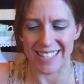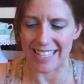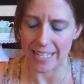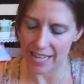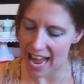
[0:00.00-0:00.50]

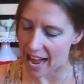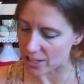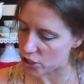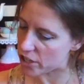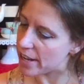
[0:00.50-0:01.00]

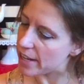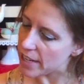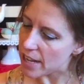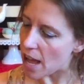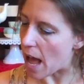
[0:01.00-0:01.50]
detach.
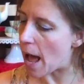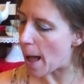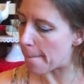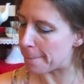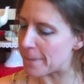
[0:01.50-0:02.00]

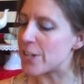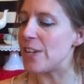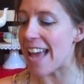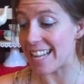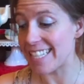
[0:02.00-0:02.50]
So
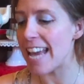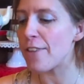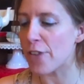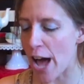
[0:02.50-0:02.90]
yeah, Ten of